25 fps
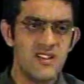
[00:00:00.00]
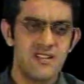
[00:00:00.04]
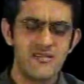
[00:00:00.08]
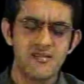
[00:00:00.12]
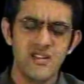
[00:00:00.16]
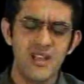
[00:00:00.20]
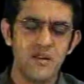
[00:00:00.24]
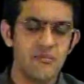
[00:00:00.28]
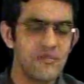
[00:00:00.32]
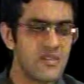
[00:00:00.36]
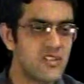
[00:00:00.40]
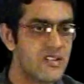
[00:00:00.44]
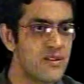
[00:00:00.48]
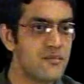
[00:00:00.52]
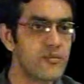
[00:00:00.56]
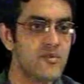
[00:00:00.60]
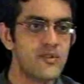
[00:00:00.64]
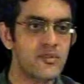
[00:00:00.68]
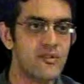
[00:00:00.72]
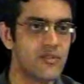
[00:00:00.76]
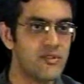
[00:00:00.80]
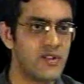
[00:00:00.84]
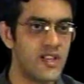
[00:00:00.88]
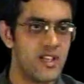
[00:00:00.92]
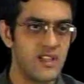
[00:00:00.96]
Same with
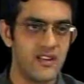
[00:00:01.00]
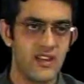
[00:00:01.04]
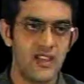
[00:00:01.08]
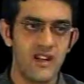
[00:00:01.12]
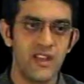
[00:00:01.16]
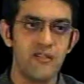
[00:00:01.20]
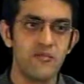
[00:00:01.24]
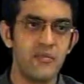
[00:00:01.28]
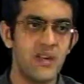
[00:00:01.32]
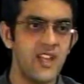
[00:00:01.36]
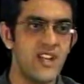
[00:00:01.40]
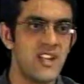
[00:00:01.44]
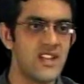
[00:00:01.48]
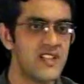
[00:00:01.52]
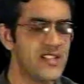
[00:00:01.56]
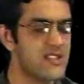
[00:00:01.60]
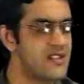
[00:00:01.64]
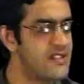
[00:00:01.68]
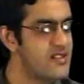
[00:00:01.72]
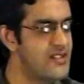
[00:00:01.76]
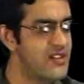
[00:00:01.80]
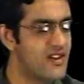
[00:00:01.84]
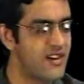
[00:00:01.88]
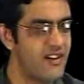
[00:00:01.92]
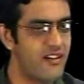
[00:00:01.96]
Tipu Sultan, there have been
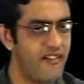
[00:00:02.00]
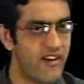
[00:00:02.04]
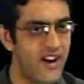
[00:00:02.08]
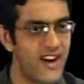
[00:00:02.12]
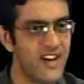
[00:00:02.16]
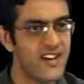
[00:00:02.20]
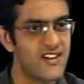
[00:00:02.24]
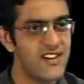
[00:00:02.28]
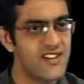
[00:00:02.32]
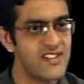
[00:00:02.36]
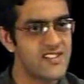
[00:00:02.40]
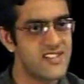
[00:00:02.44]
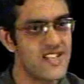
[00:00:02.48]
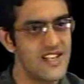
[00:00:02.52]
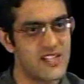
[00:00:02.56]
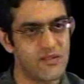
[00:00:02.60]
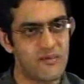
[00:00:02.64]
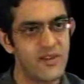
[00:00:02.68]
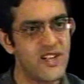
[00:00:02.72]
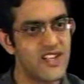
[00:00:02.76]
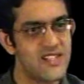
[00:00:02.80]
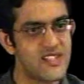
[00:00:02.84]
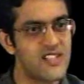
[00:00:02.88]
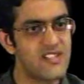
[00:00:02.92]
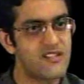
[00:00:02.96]
his greatness
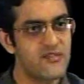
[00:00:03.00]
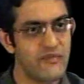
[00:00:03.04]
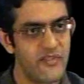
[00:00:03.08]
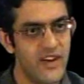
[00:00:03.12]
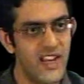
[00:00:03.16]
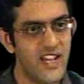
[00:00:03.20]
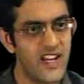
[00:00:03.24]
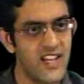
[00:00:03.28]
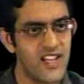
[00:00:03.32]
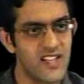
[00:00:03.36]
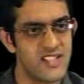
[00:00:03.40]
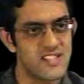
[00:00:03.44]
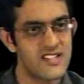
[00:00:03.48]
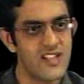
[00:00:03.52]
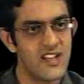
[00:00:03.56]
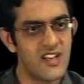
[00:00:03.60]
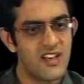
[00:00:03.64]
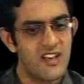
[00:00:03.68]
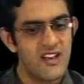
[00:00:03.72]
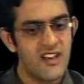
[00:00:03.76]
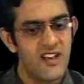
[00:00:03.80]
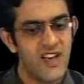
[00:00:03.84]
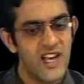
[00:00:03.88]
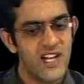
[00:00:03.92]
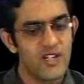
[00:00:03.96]
as well as his failings,
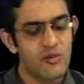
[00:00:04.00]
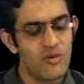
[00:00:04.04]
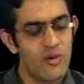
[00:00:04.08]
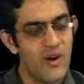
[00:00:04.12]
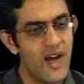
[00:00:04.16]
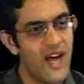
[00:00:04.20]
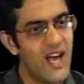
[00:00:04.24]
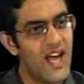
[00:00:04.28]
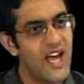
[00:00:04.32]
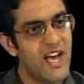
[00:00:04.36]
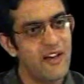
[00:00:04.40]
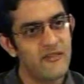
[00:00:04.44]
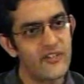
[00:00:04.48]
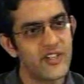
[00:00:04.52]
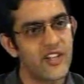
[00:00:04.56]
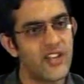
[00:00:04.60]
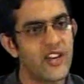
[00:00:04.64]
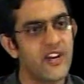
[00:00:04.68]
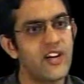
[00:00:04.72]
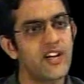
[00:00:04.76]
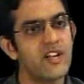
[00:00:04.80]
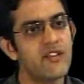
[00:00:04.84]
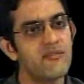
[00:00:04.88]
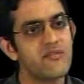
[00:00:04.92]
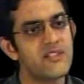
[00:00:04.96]
and to have a
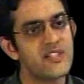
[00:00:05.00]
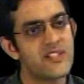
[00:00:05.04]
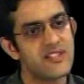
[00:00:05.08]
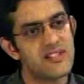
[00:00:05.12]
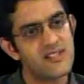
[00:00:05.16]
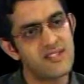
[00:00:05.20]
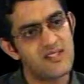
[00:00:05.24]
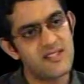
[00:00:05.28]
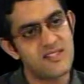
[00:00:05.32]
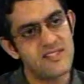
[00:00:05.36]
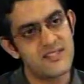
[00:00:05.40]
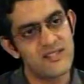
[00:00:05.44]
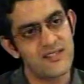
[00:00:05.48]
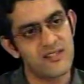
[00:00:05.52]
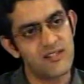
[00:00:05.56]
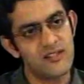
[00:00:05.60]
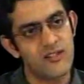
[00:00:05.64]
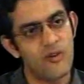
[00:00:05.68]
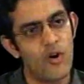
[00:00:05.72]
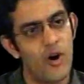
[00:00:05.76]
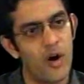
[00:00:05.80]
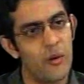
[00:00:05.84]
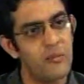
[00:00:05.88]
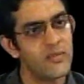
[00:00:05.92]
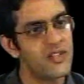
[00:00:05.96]
narrative which is
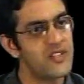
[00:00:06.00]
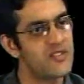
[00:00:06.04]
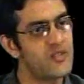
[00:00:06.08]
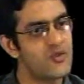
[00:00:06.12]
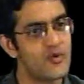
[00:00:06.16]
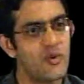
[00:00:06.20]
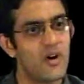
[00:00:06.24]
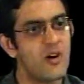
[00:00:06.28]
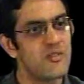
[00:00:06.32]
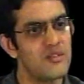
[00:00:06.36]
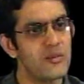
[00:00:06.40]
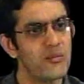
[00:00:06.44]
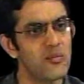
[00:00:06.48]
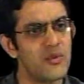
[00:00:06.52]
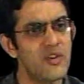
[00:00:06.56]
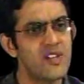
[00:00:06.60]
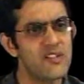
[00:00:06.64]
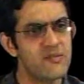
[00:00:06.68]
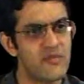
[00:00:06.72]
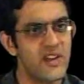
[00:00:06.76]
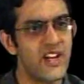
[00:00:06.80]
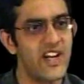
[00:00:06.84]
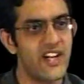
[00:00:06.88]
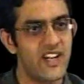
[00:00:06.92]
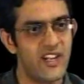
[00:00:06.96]
common throughout the book
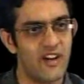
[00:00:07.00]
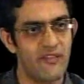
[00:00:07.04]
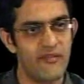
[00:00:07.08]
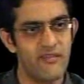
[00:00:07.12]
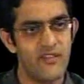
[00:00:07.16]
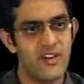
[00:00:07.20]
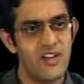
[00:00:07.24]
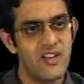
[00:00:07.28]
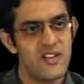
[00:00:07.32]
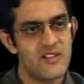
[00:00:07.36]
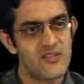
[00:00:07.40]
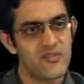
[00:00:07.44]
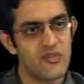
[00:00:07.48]
is very tough.